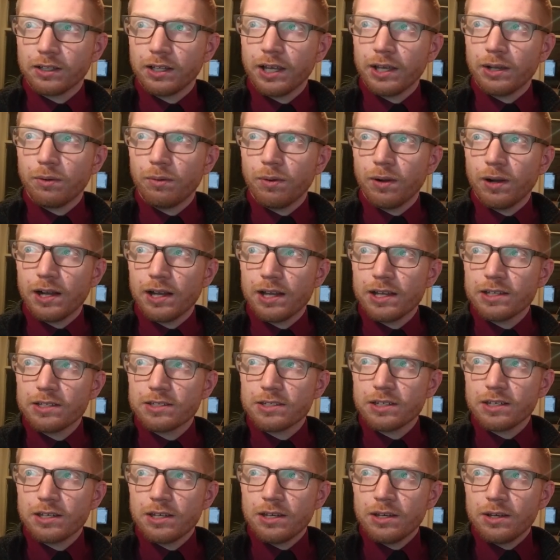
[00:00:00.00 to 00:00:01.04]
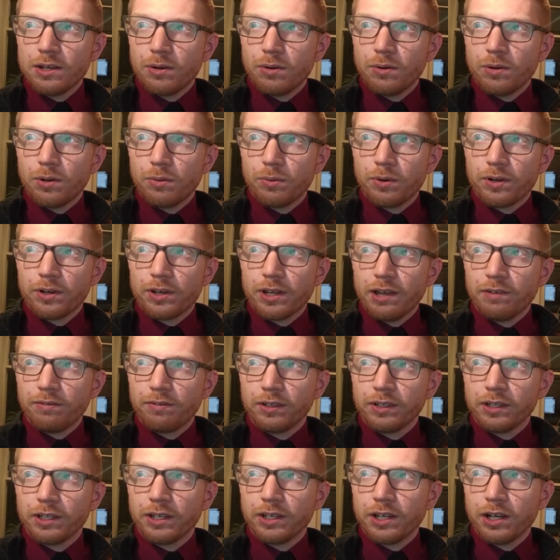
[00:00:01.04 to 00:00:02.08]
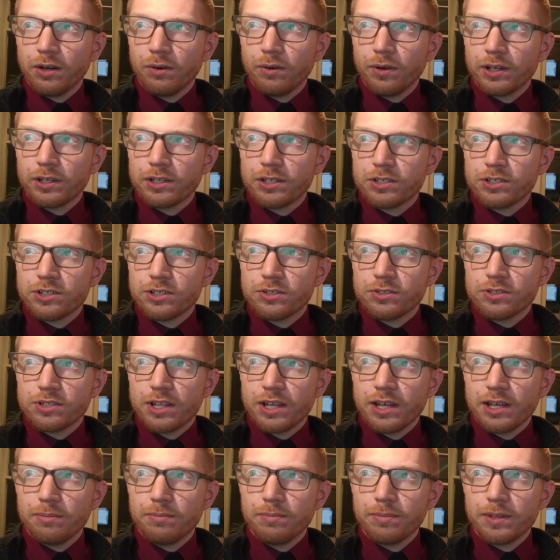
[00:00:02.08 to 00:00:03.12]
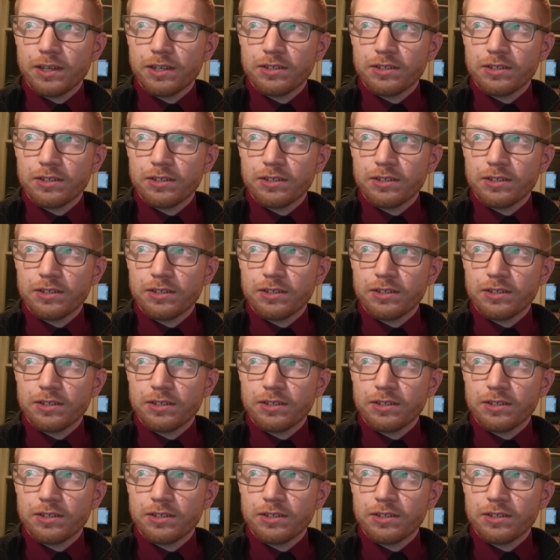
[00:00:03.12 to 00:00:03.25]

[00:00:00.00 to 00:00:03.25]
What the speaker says: Likewise, when we're definitely going to choose them,